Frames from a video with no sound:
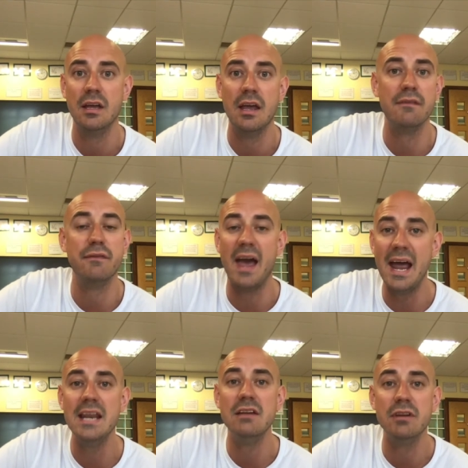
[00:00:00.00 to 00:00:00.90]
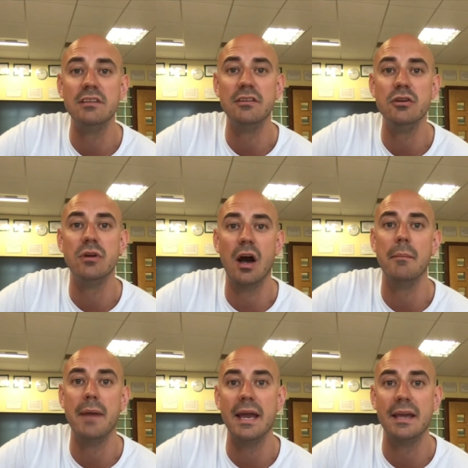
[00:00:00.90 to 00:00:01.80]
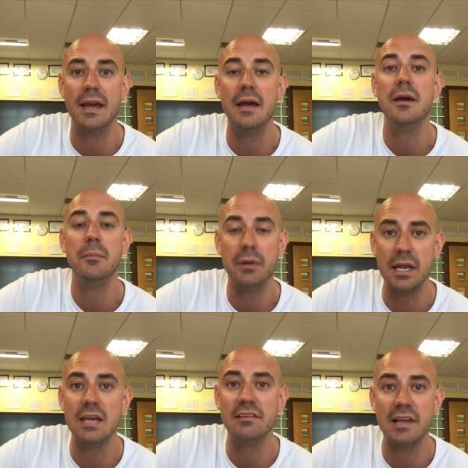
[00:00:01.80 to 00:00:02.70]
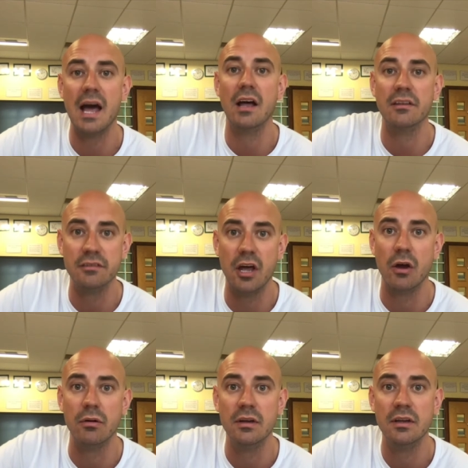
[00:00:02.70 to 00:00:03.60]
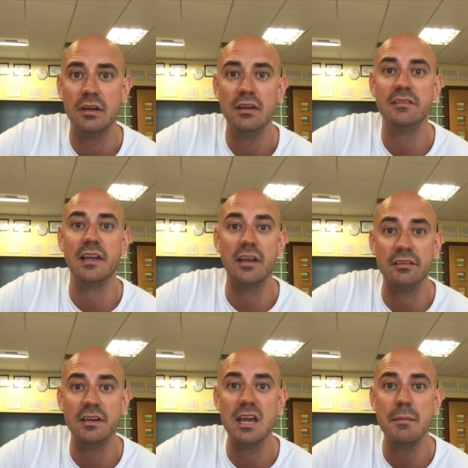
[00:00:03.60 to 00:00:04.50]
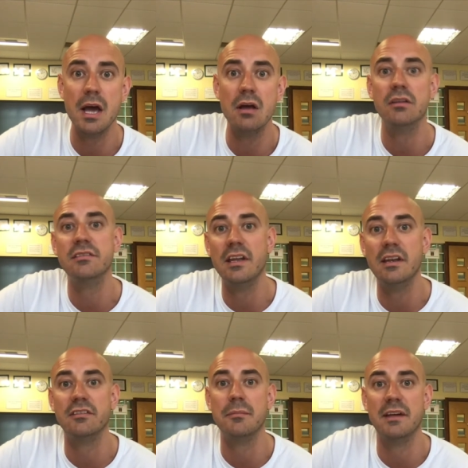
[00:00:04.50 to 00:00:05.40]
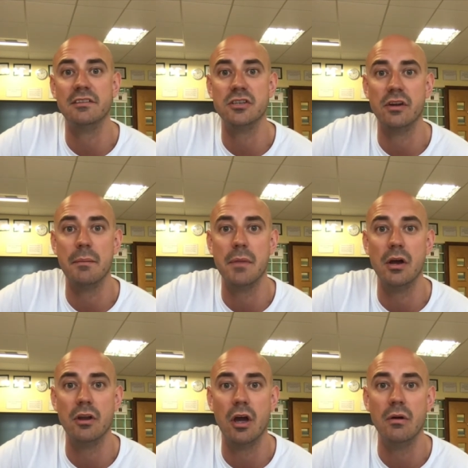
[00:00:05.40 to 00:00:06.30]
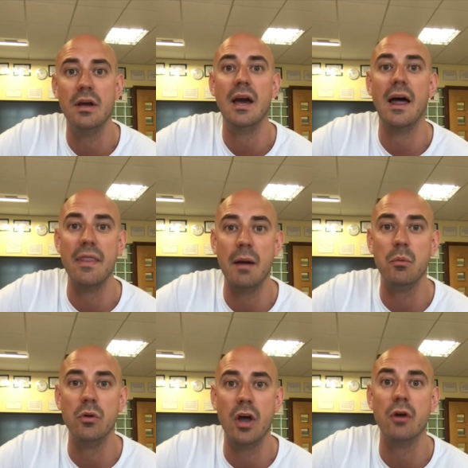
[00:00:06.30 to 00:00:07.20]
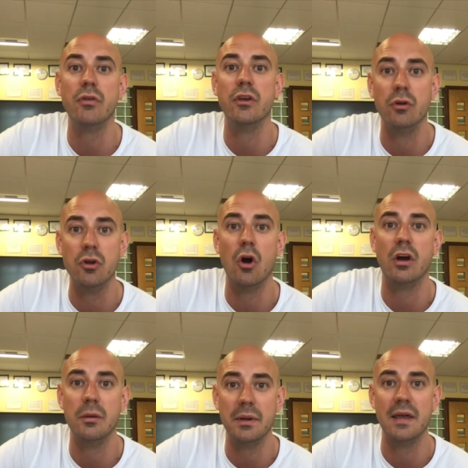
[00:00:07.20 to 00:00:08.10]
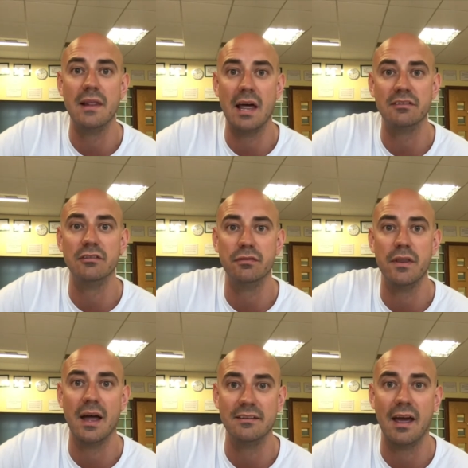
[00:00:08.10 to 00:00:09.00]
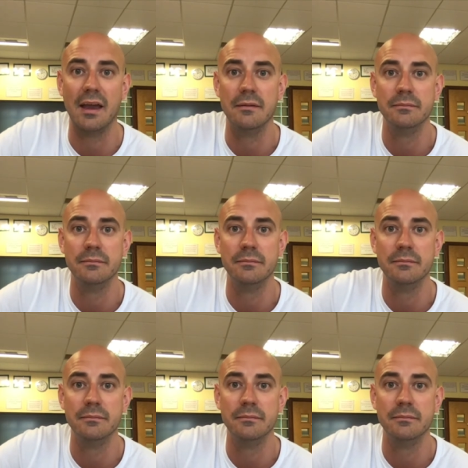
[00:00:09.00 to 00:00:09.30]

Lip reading: If for any reason you can't make it, please let us know. Send us an email, send us a message on Edmodo, and then we'll know that you're not going to be in lessons for that day.